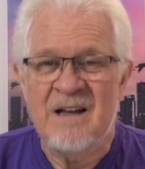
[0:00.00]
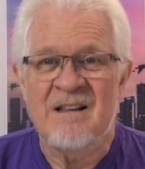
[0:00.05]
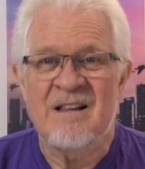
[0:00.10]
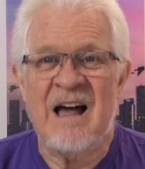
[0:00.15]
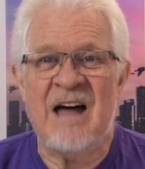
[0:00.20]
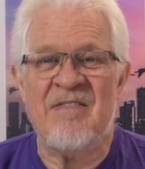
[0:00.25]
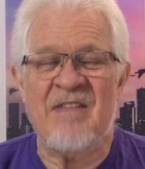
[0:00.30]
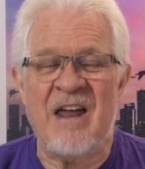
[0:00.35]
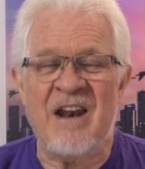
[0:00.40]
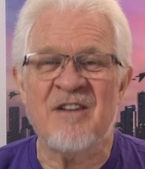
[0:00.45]

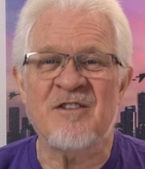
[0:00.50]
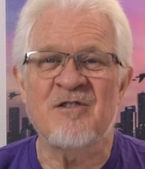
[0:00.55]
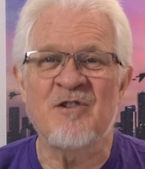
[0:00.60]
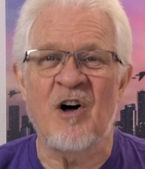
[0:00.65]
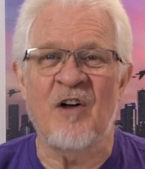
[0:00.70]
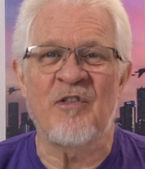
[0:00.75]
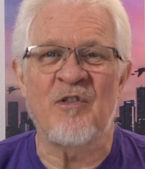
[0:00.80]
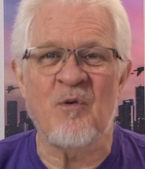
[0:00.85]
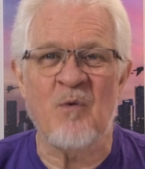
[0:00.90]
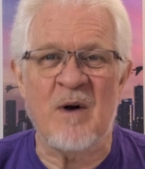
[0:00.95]
And that is
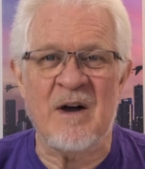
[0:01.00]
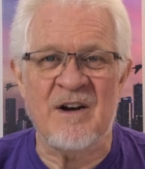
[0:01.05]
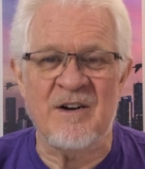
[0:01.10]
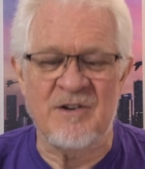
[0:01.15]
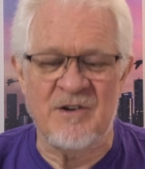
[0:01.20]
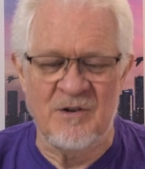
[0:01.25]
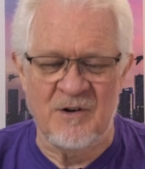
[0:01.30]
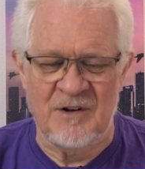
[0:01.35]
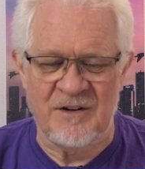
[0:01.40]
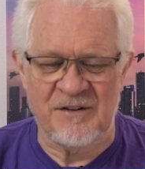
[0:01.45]
not the way to
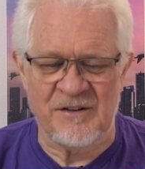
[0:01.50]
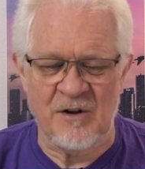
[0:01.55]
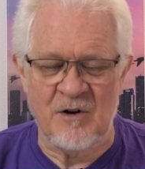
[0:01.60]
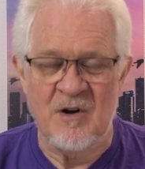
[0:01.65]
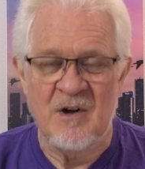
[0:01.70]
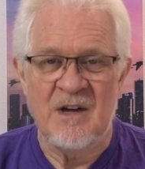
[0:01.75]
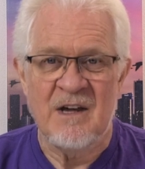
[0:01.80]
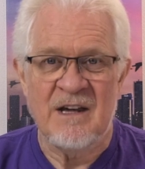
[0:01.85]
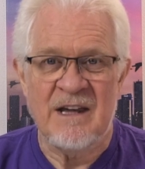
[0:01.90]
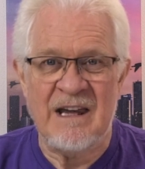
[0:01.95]
do it. So
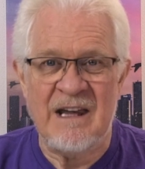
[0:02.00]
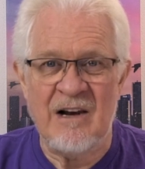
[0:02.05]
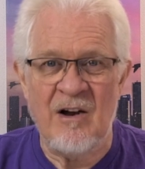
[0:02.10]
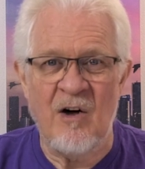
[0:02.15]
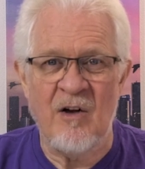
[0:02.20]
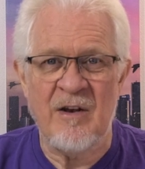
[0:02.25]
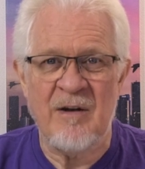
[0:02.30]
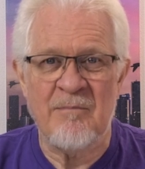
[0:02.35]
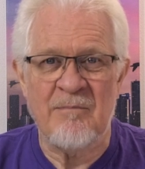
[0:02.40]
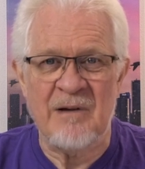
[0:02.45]

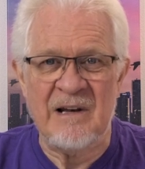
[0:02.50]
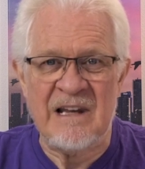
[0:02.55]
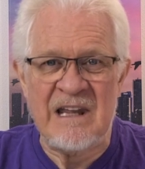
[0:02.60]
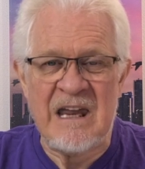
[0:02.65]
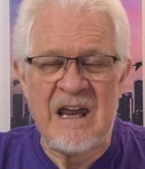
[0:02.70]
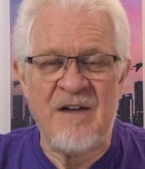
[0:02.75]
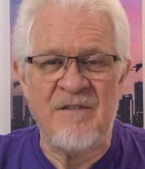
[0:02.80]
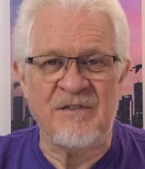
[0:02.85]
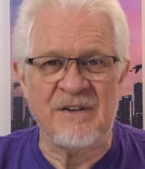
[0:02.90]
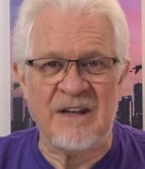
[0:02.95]
Elon
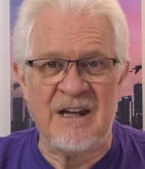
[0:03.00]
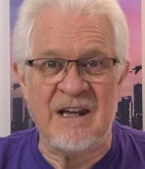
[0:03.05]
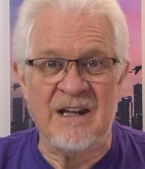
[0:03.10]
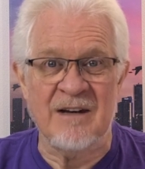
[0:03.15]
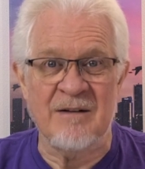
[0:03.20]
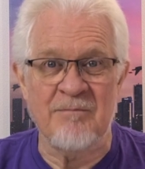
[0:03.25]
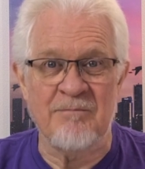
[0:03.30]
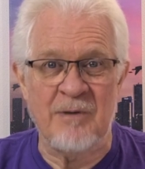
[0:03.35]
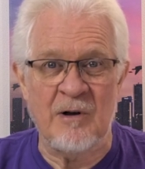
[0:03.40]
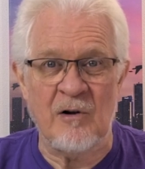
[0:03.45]
believes
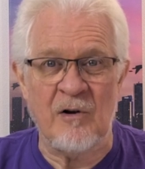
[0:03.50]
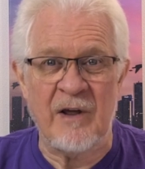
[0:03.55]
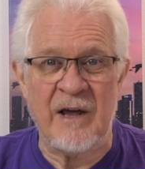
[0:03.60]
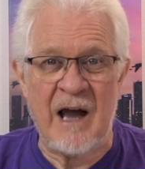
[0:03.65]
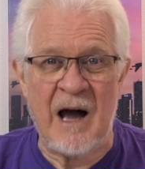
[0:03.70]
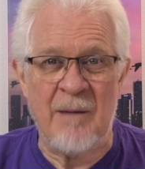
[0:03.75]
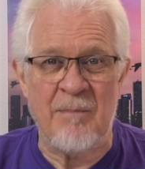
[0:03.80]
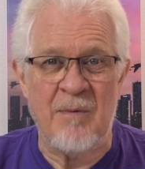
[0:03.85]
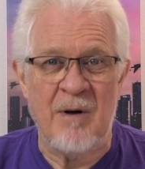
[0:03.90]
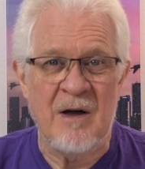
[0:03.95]
in building
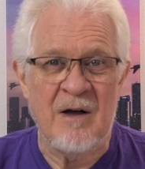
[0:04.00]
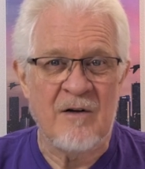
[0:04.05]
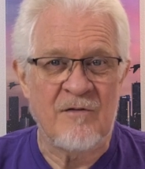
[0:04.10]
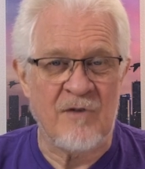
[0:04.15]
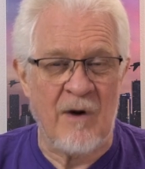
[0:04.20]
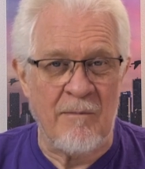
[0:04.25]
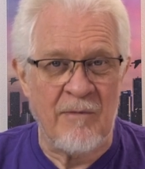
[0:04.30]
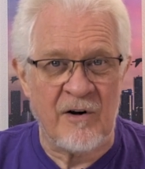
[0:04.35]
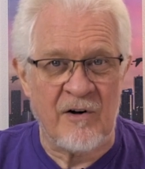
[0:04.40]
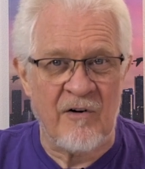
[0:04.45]
up
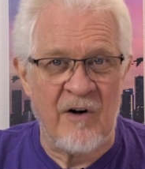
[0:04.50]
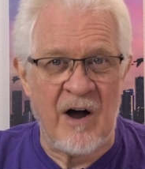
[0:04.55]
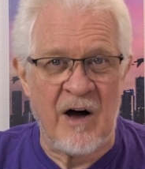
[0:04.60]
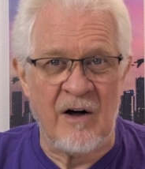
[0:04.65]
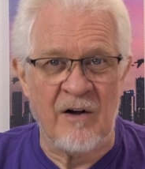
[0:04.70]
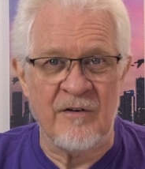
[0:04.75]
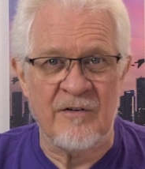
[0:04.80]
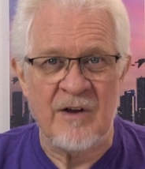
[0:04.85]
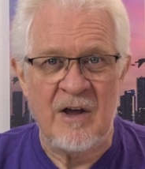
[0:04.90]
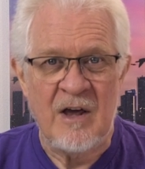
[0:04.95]
from the
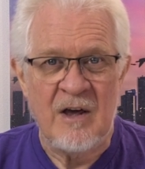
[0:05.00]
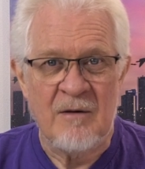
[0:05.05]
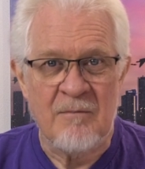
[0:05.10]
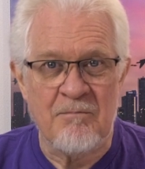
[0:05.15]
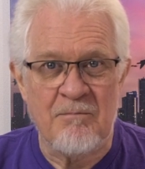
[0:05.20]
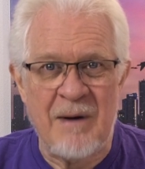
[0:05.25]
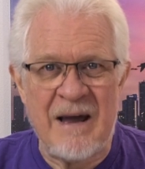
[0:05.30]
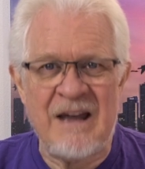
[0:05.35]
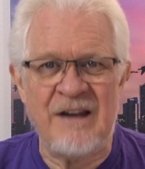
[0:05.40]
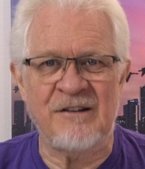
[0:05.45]
ground
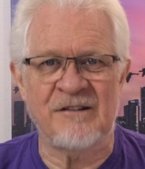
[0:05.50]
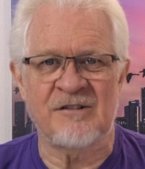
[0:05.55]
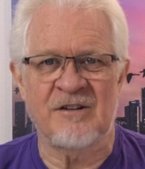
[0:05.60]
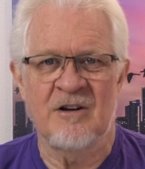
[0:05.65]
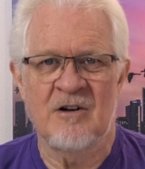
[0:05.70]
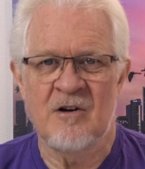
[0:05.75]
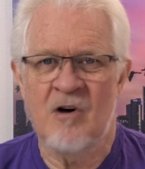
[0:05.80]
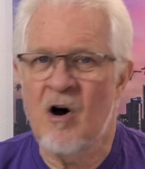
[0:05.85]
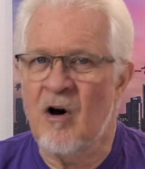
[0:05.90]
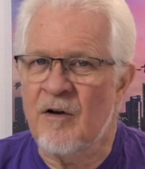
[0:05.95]
based
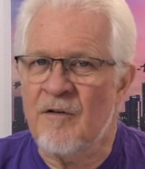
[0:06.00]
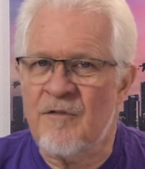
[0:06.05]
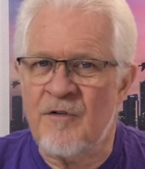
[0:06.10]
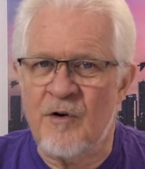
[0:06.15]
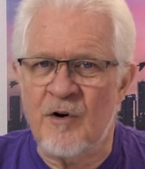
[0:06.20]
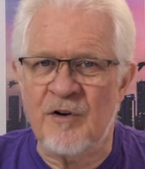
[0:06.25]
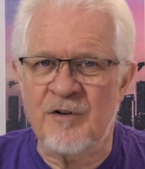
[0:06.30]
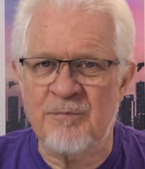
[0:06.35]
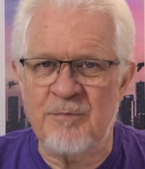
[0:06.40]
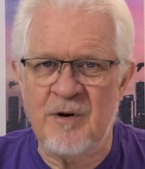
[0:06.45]
on
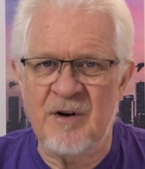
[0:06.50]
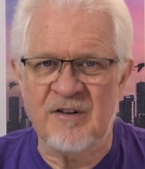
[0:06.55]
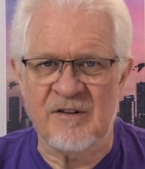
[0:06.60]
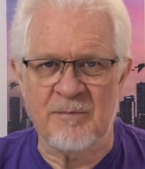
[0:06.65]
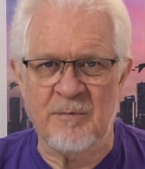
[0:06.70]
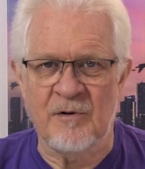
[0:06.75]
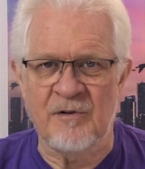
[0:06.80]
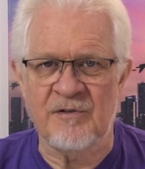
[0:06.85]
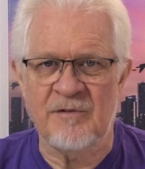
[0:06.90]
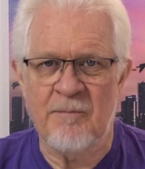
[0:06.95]
first
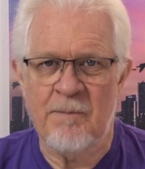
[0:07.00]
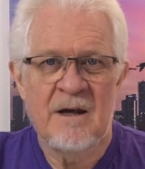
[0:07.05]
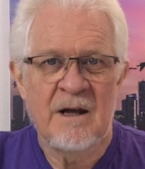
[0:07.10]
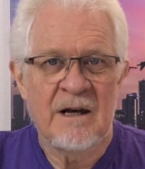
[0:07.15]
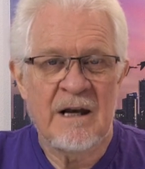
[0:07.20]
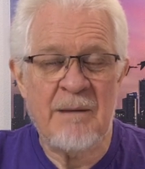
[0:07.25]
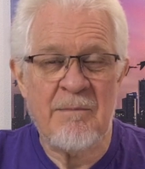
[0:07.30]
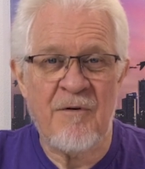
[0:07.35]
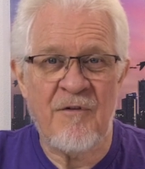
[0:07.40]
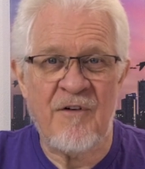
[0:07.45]
principles.
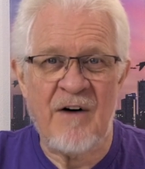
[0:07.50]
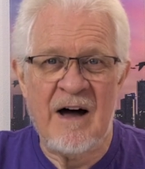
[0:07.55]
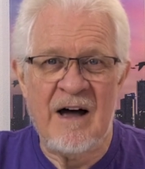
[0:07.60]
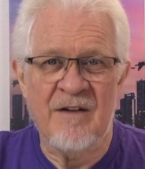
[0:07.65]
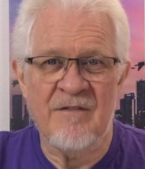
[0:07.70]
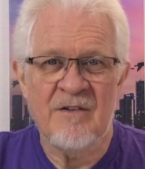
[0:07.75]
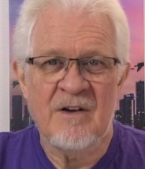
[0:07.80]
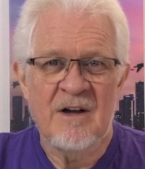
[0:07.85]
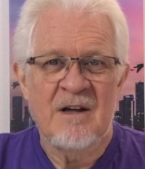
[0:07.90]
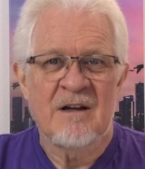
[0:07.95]
Number
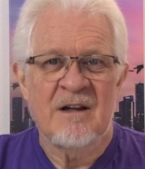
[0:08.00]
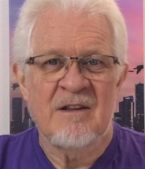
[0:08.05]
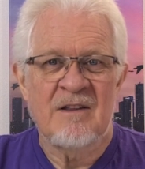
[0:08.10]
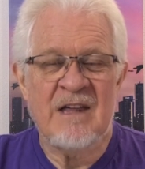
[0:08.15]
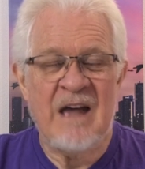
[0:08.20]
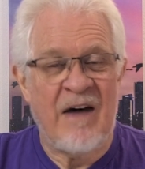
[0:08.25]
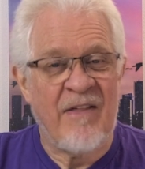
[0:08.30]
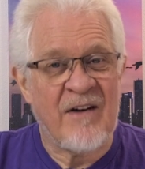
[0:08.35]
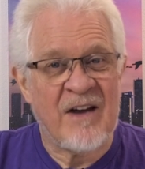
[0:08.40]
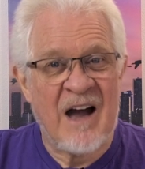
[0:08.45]
five,
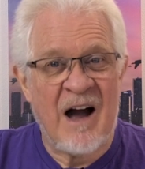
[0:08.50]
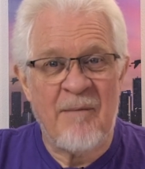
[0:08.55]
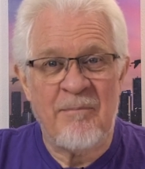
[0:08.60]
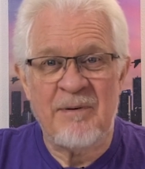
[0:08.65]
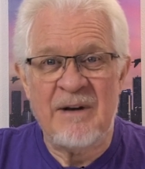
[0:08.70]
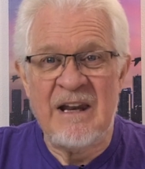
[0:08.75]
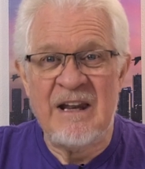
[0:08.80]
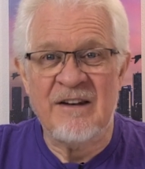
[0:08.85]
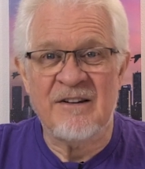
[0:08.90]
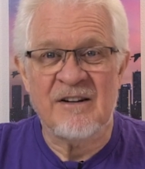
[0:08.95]
the other
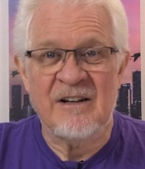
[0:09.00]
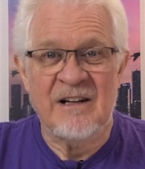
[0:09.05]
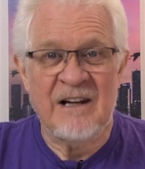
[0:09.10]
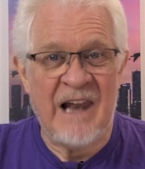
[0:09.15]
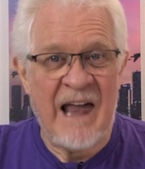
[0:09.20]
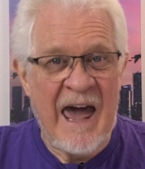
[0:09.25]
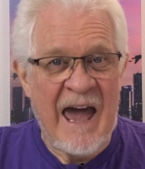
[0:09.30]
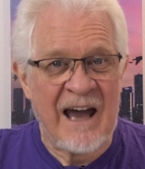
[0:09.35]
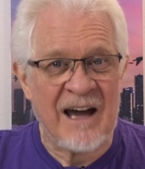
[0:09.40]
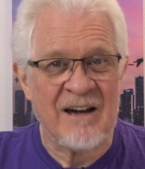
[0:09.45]
companies
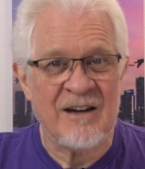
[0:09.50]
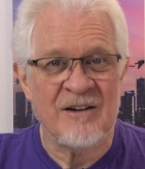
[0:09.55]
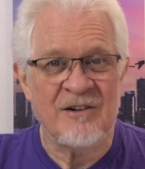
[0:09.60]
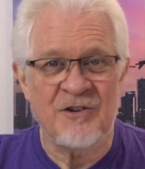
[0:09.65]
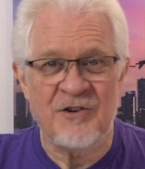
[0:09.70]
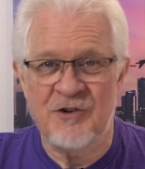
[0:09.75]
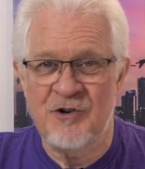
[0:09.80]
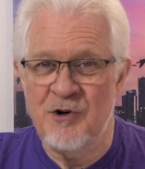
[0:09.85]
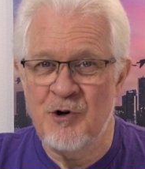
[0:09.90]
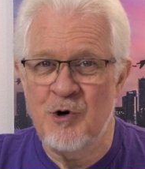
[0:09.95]
lack
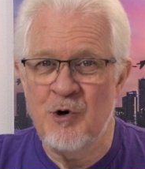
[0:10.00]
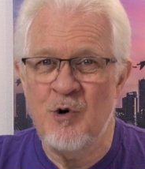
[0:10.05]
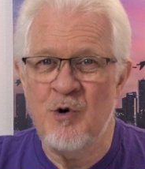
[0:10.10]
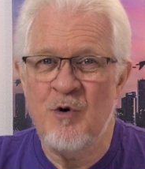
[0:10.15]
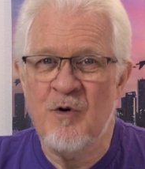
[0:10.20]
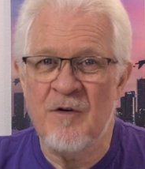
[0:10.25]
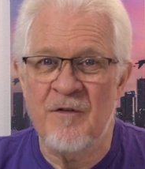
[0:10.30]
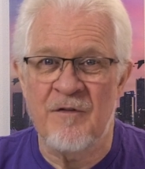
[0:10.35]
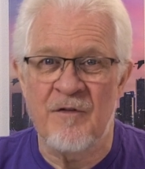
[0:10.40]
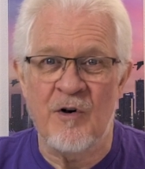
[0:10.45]

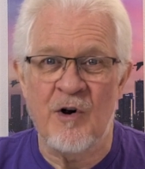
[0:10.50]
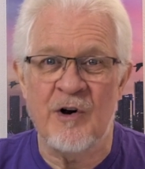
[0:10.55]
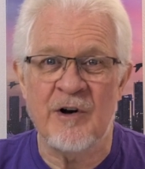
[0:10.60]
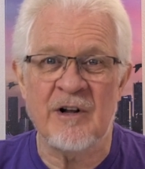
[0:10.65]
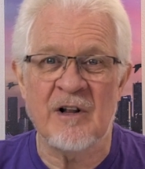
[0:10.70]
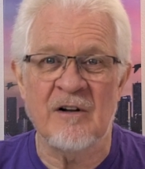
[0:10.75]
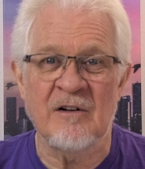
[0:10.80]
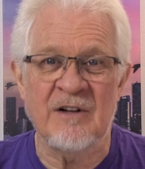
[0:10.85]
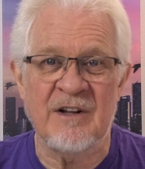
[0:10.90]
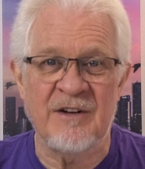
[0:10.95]
true
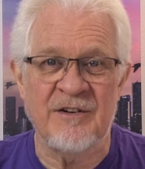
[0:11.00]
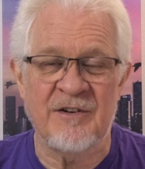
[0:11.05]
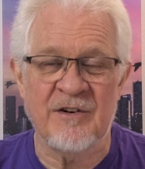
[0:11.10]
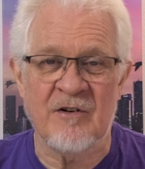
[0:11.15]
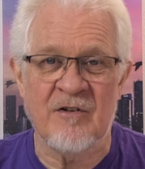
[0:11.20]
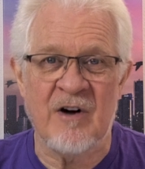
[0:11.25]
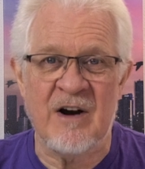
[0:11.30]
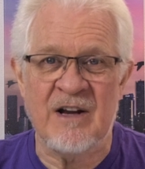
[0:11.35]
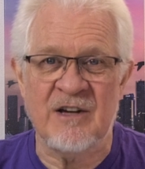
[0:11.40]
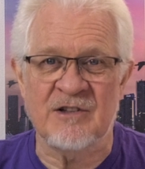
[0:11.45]
vertical
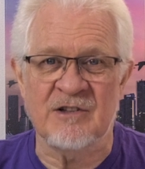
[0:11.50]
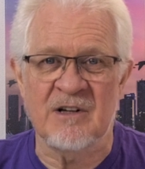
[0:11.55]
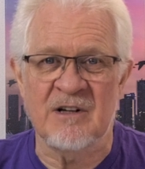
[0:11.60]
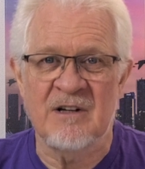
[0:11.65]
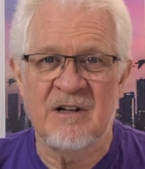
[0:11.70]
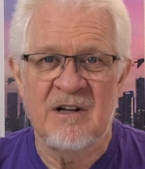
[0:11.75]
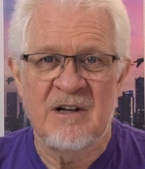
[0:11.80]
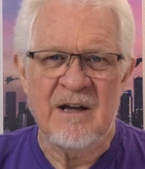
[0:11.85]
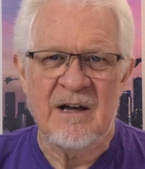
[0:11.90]
integration.